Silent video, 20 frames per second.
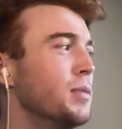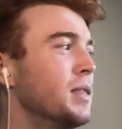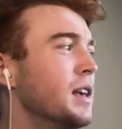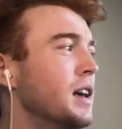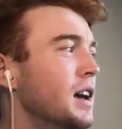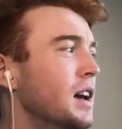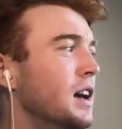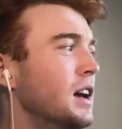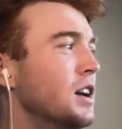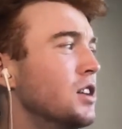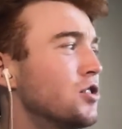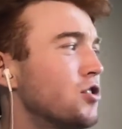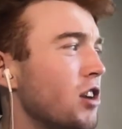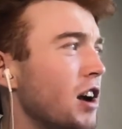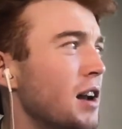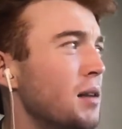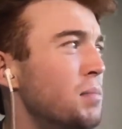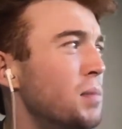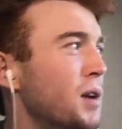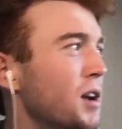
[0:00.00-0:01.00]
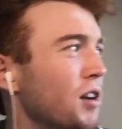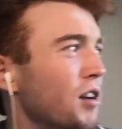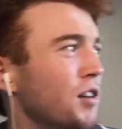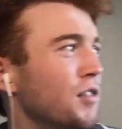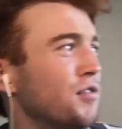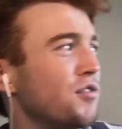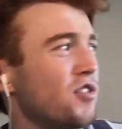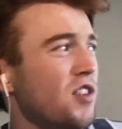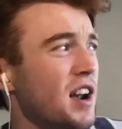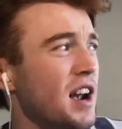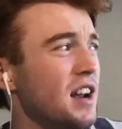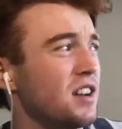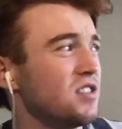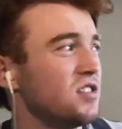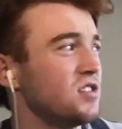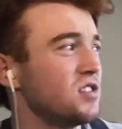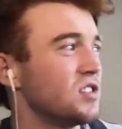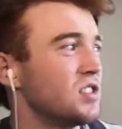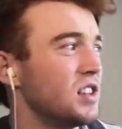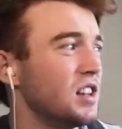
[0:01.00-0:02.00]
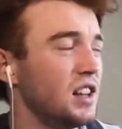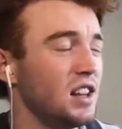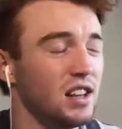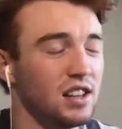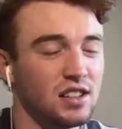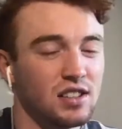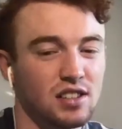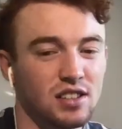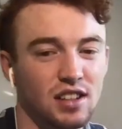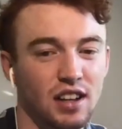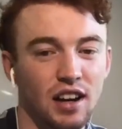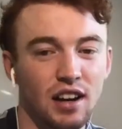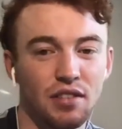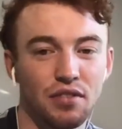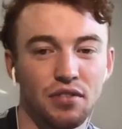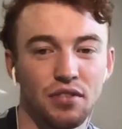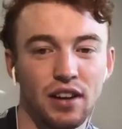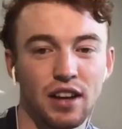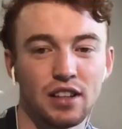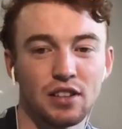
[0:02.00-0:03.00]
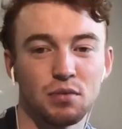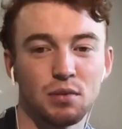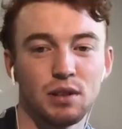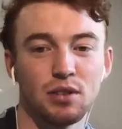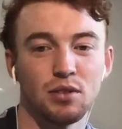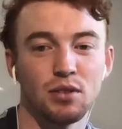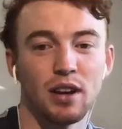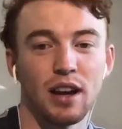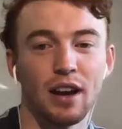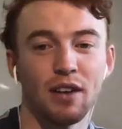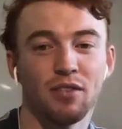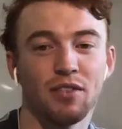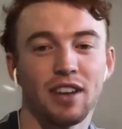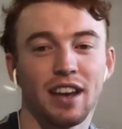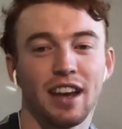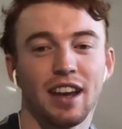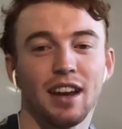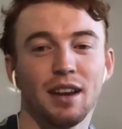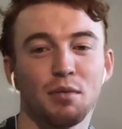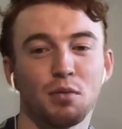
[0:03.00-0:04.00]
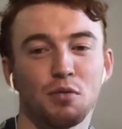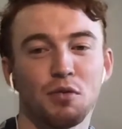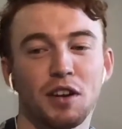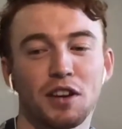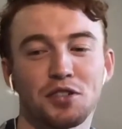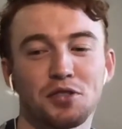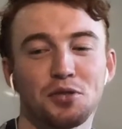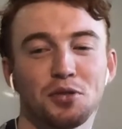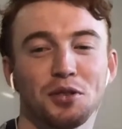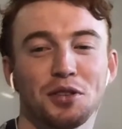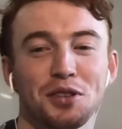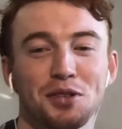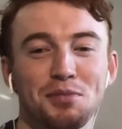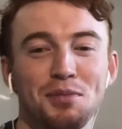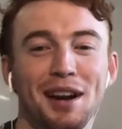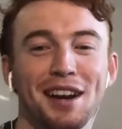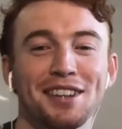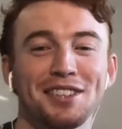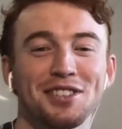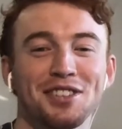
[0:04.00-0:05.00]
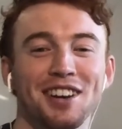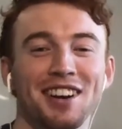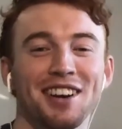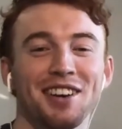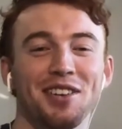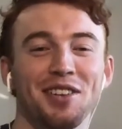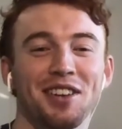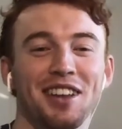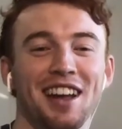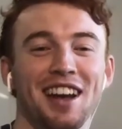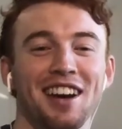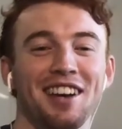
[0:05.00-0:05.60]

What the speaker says: trade period free agency stuff, as we do have a professional list manager on our